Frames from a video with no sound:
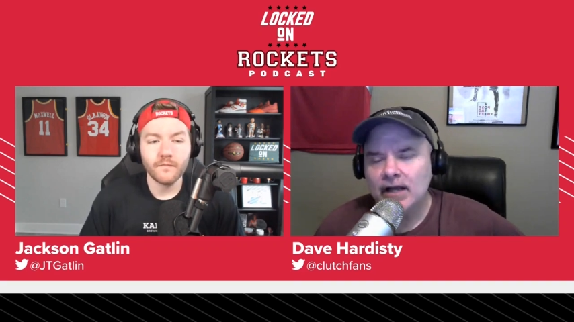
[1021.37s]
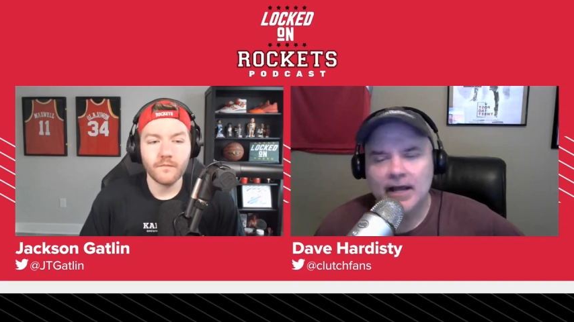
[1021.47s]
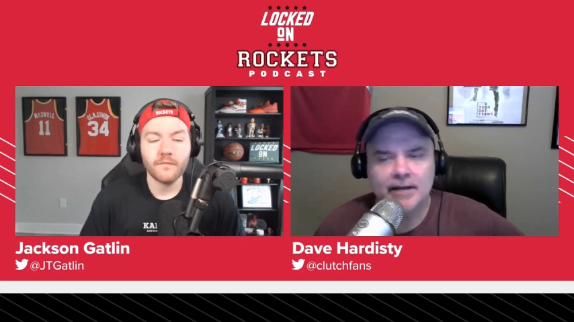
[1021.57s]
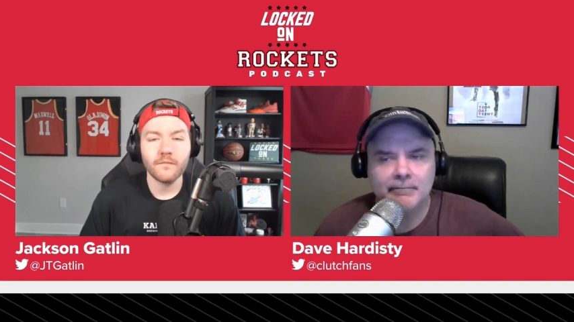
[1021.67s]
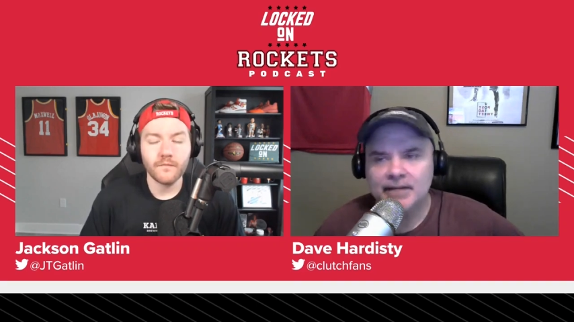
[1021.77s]

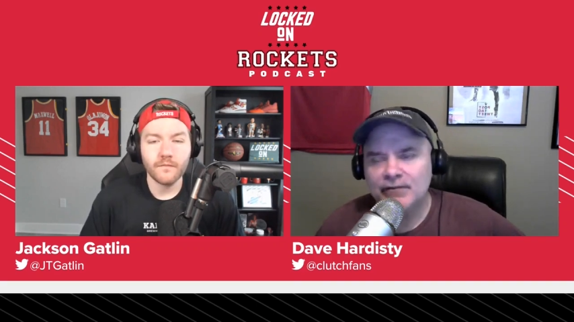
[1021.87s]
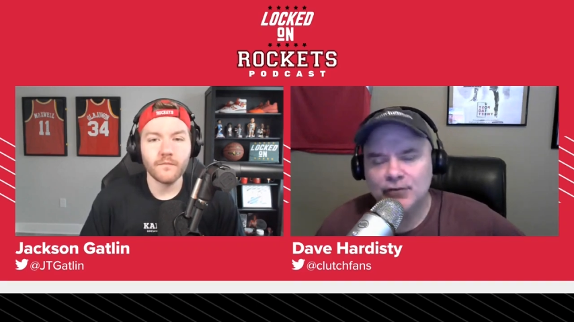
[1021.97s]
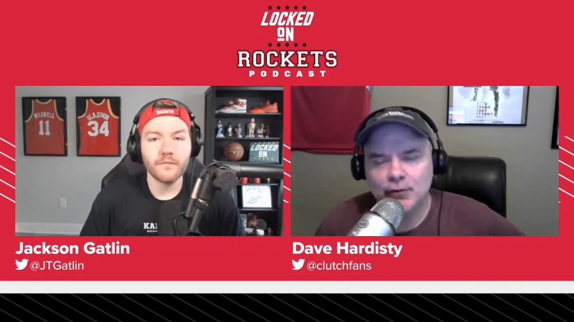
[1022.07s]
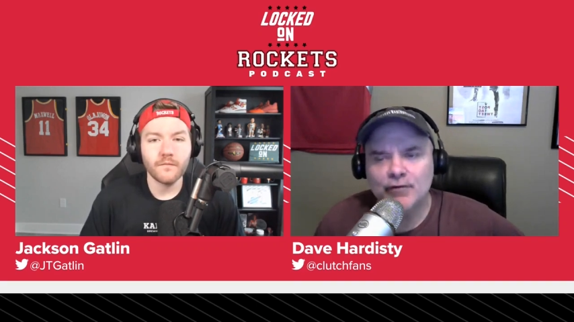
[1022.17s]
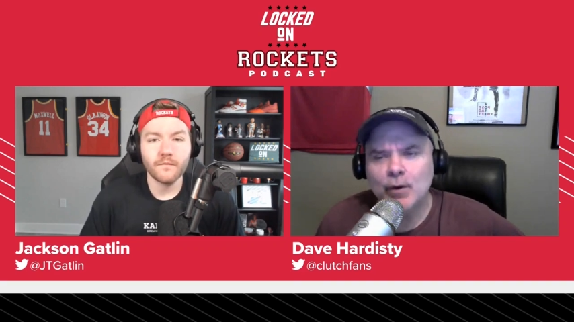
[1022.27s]
Speaker 1: and gives
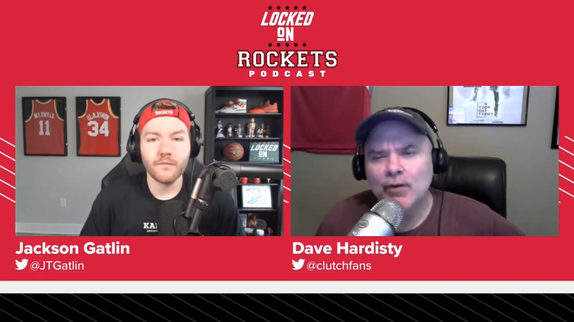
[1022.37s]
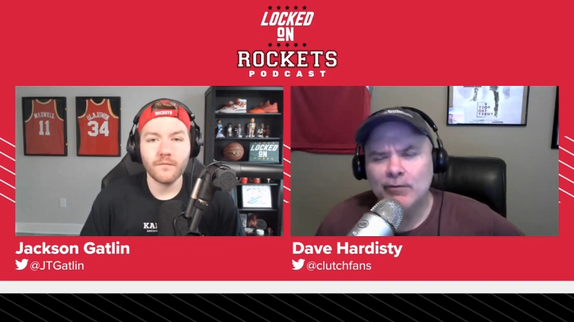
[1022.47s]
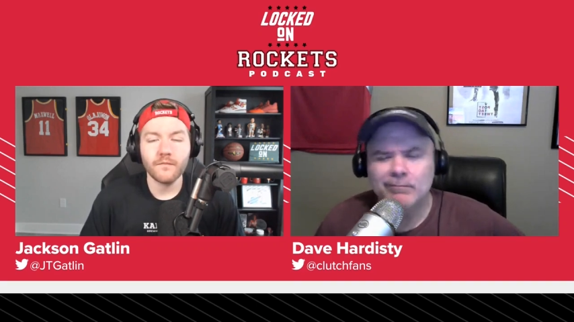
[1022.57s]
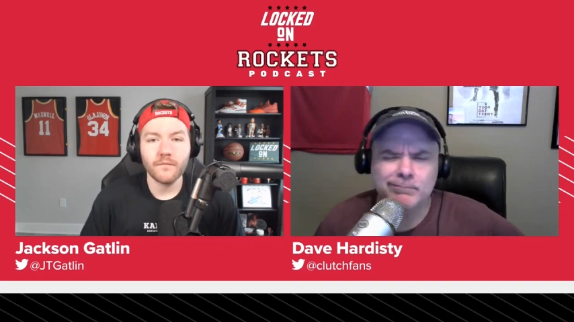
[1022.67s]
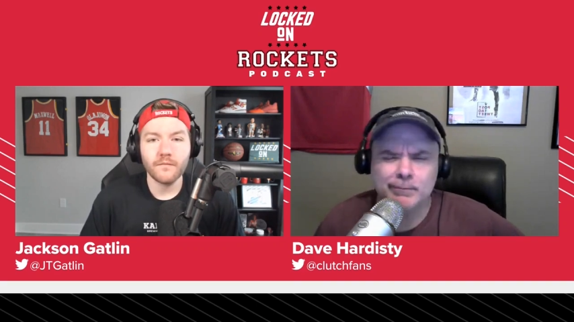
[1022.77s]
you a few
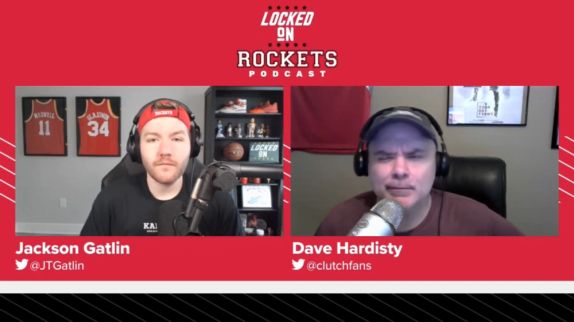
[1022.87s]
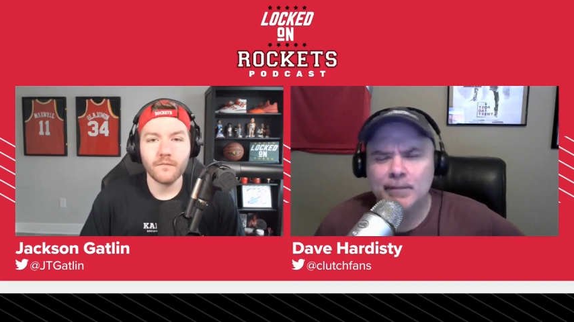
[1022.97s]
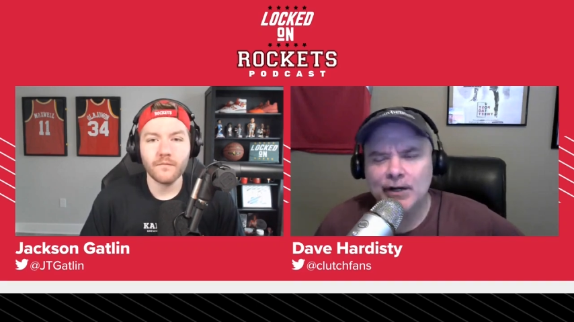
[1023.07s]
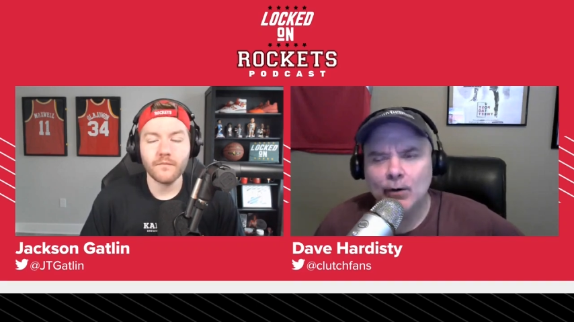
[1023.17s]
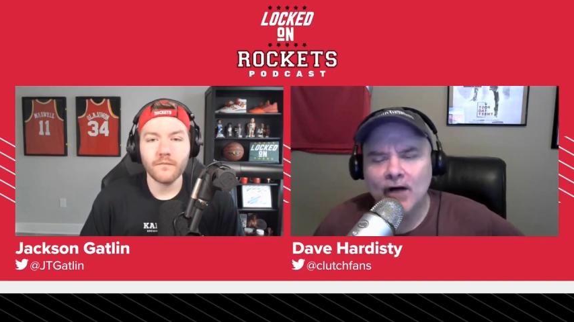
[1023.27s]
other you know